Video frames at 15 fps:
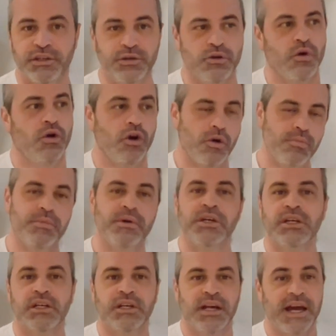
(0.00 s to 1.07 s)
You go home
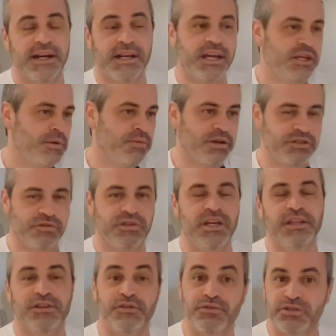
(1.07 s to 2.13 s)
at night, you brush your
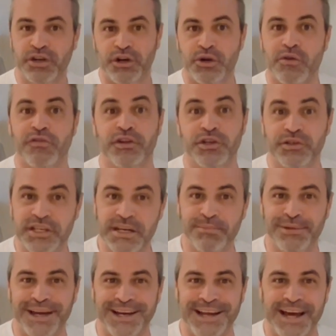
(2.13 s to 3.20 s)
teeth, you start over, and you keep
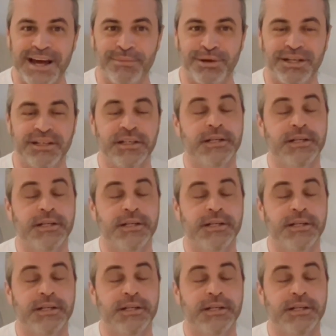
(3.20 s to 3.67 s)
that habit.